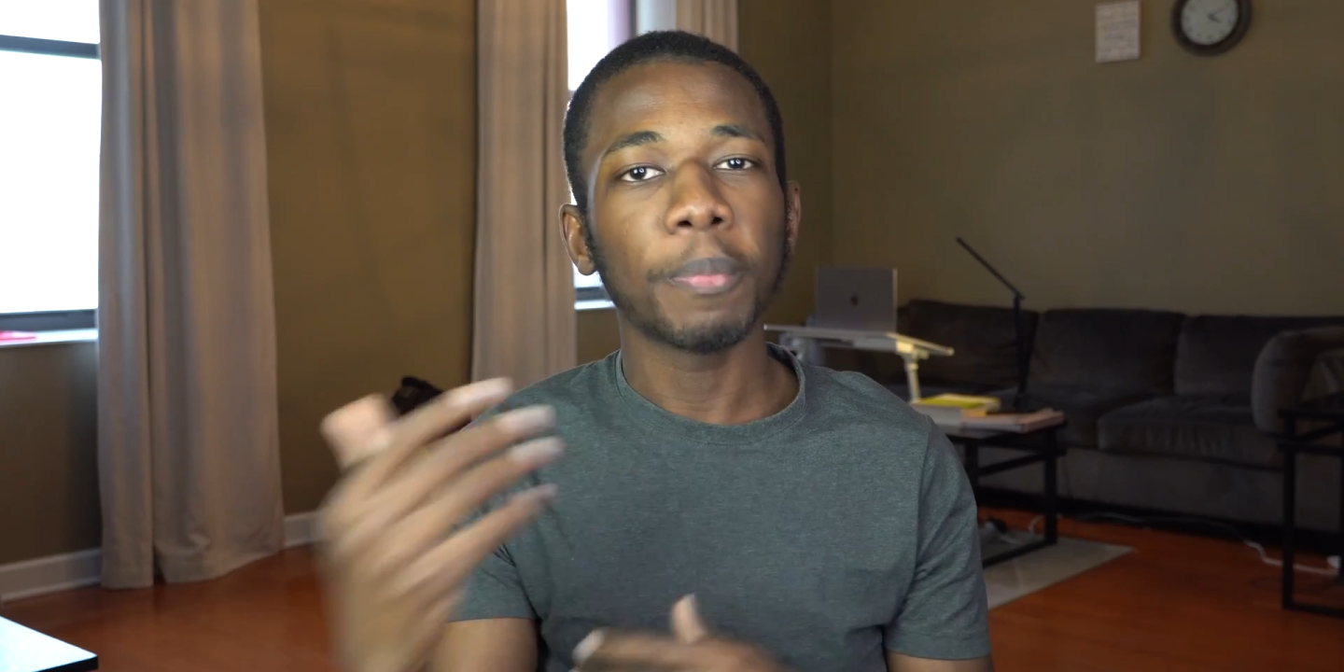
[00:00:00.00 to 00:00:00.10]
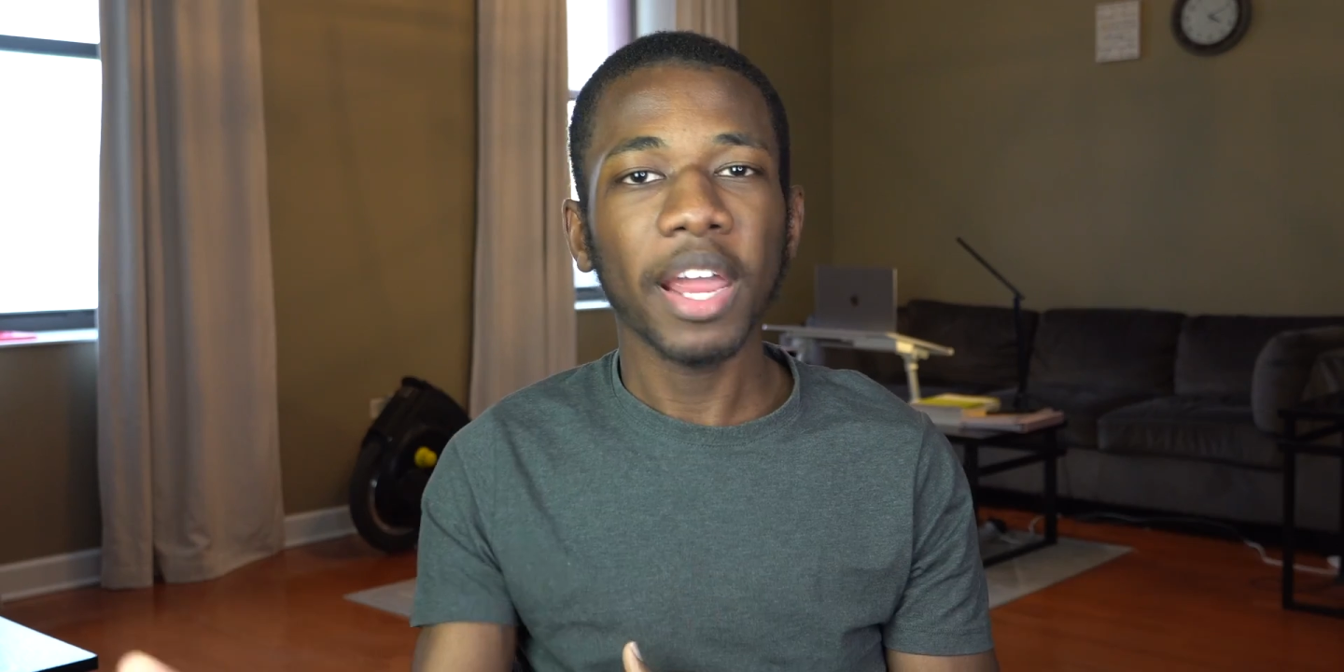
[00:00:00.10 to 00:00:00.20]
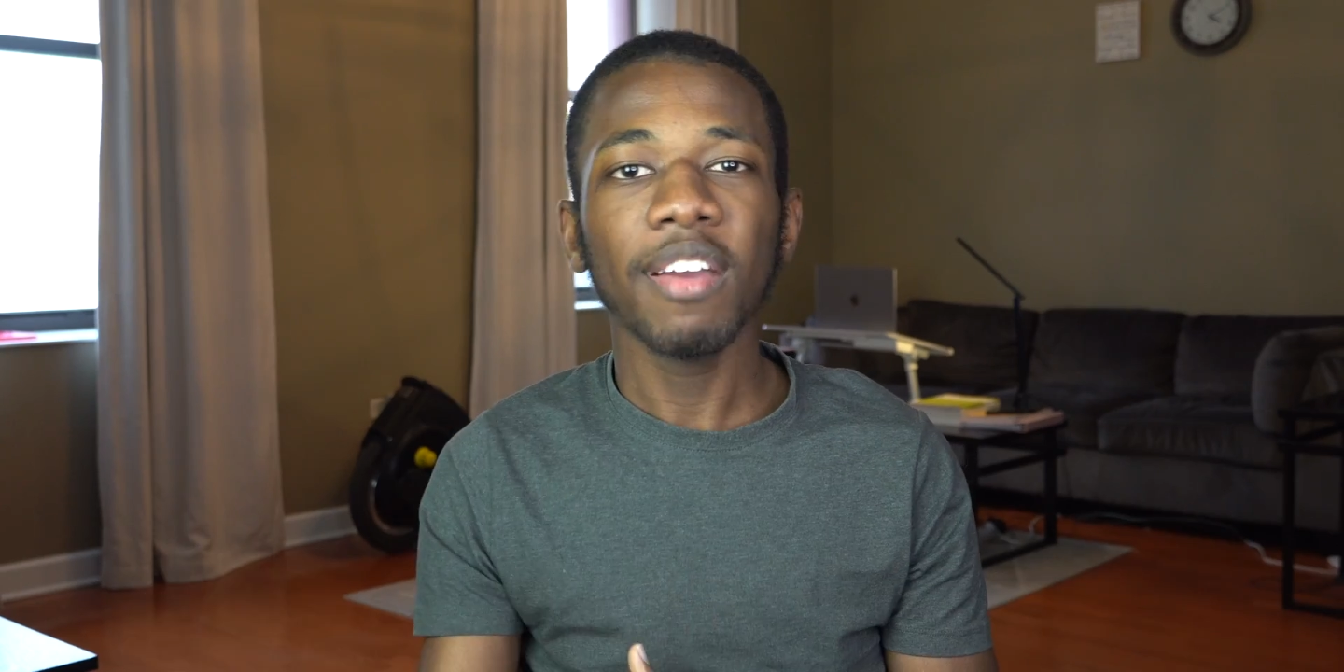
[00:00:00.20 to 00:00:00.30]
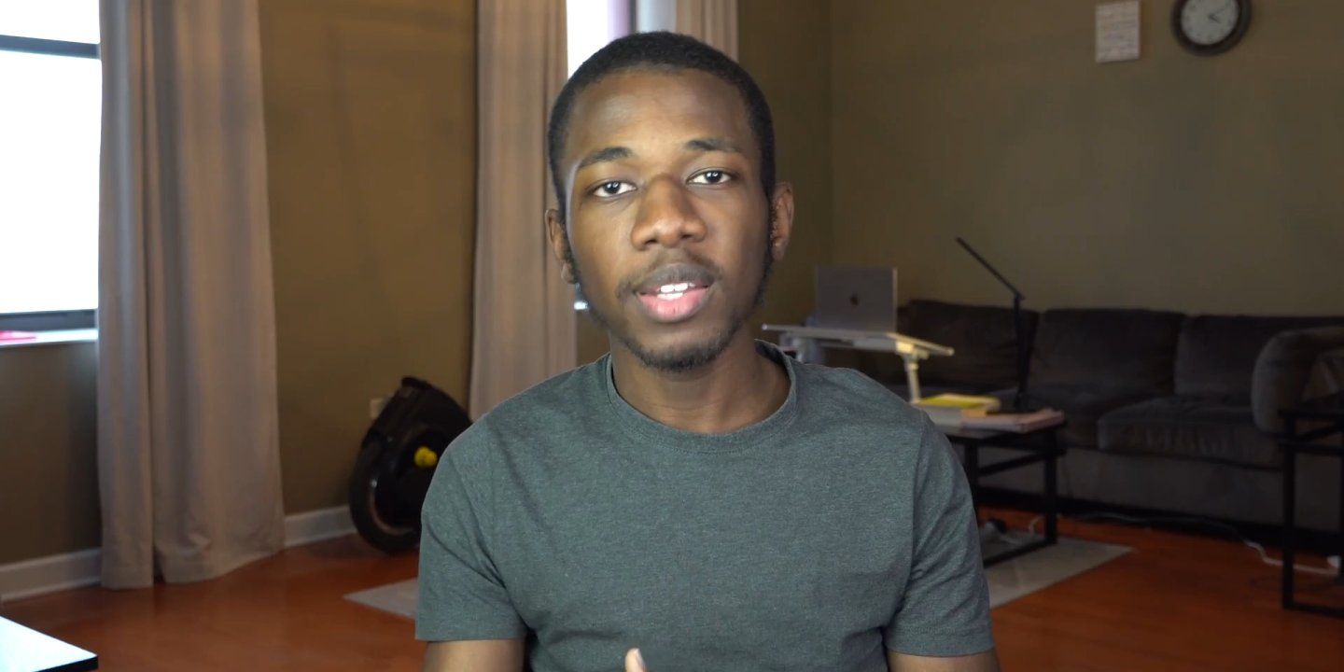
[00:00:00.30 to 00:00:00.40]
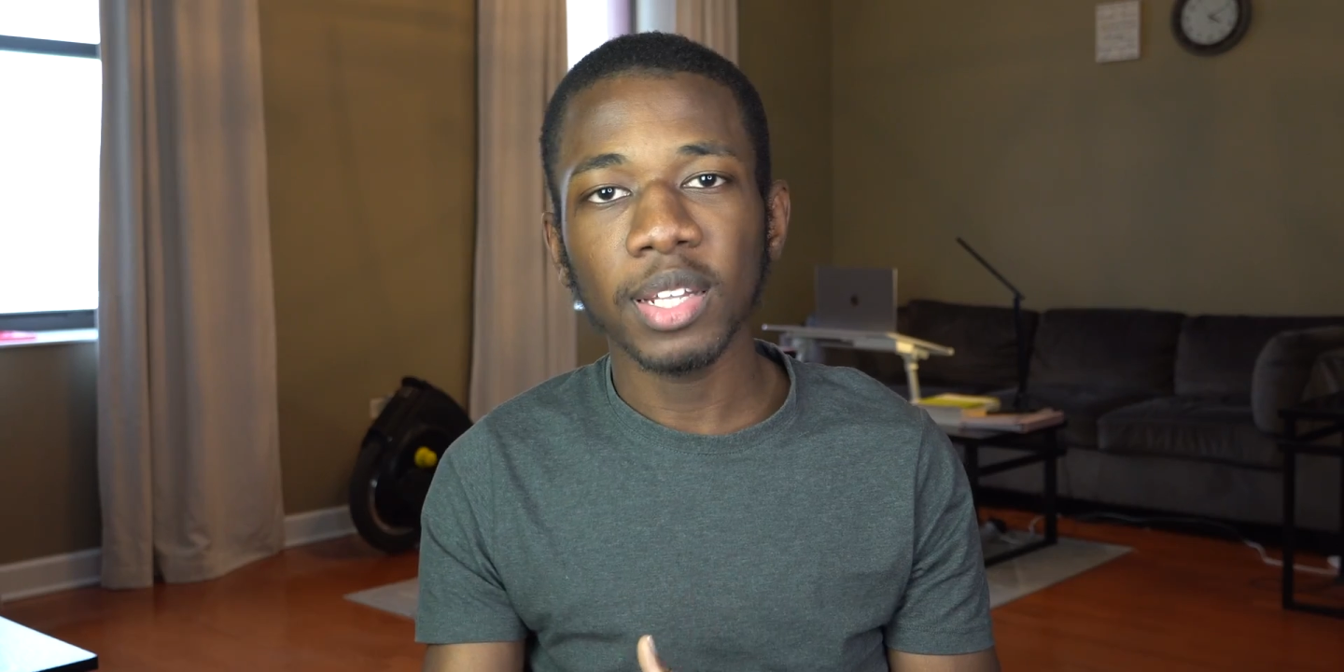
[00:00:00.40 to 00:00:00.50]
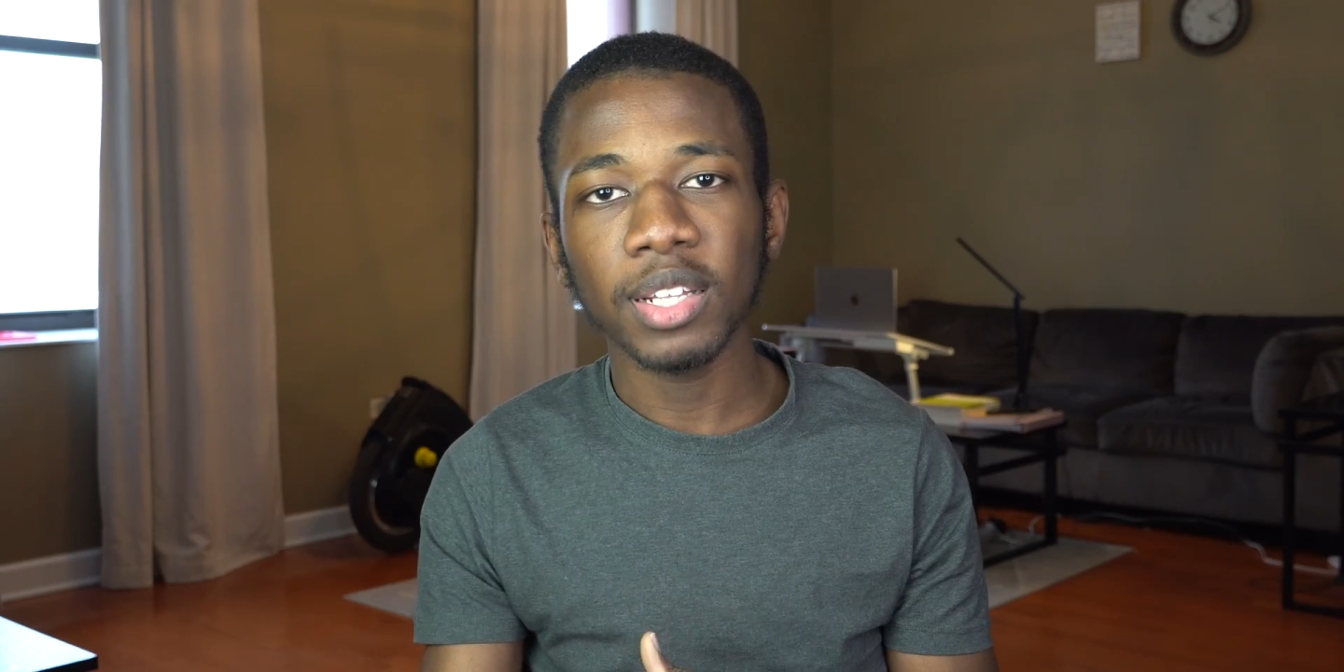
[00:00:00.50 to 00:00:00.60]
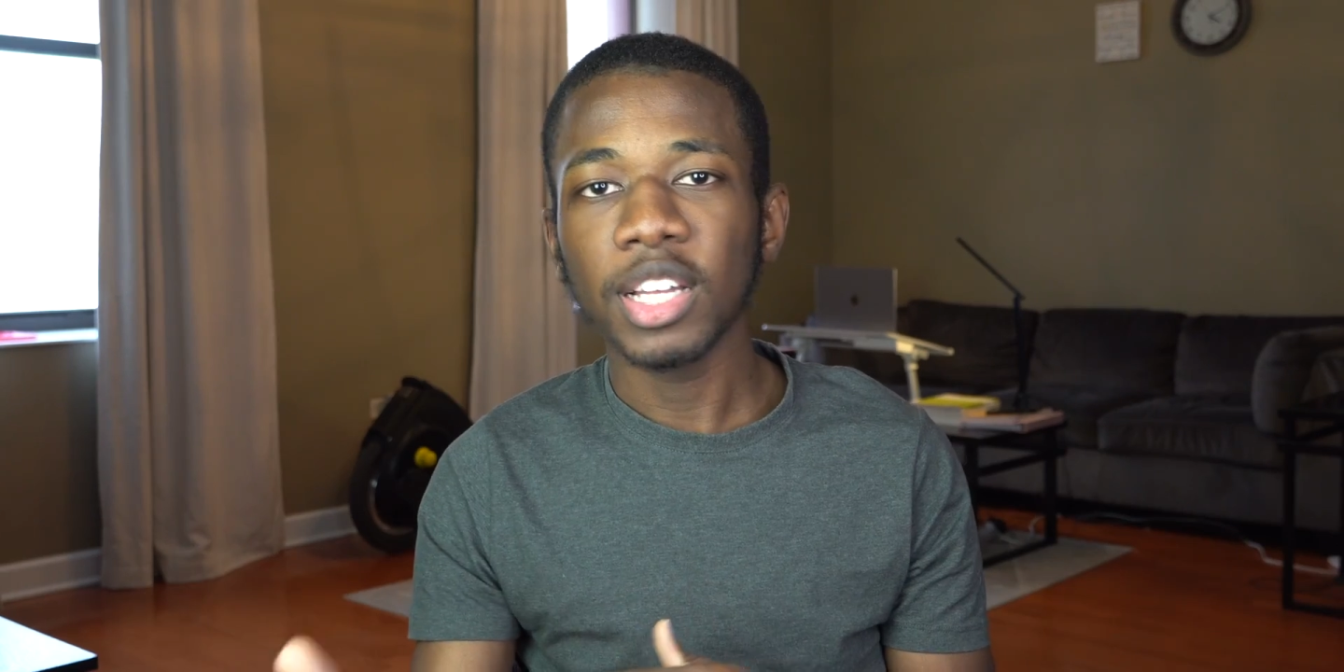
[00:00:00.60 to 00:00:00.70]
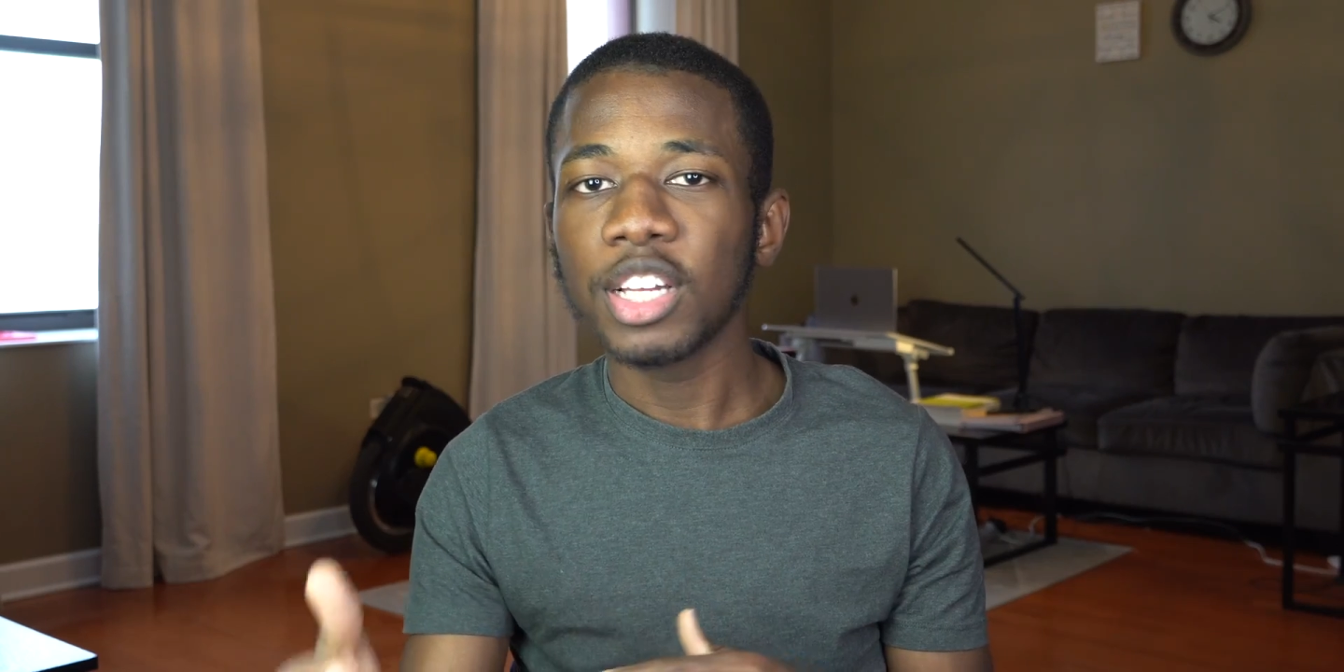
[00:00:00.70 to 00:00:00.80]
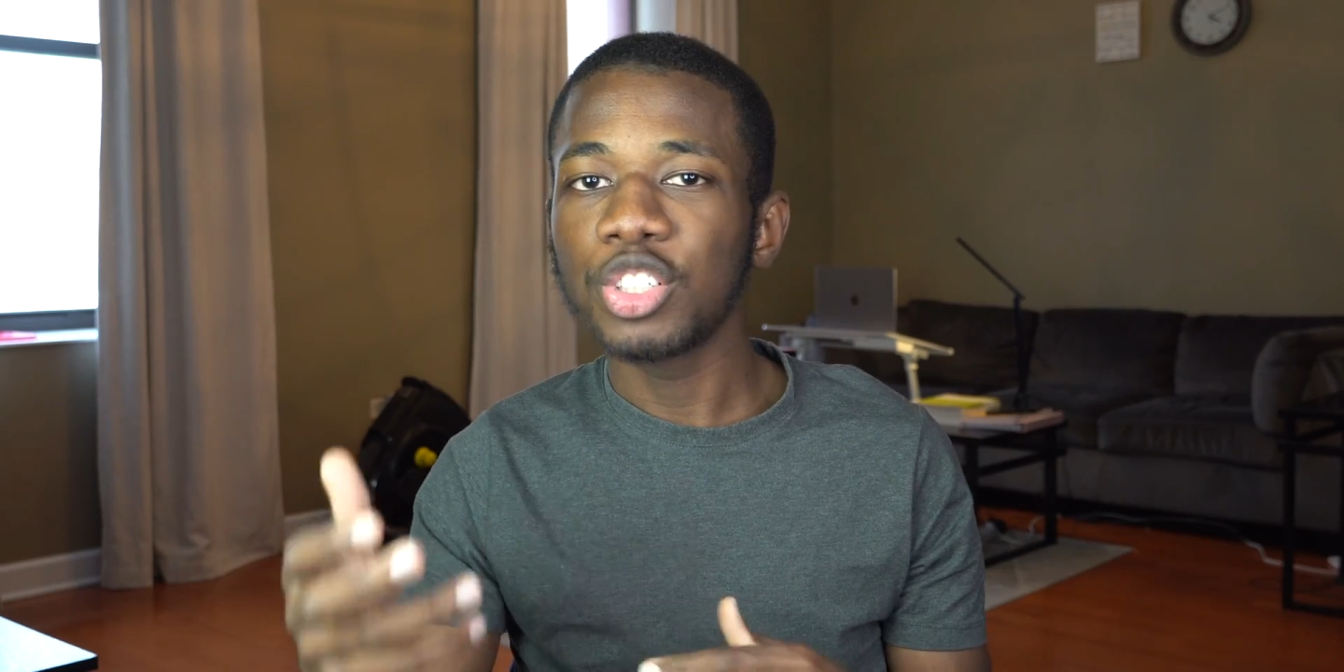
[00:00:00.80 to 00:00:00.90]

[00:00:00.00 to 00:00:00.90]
parallel,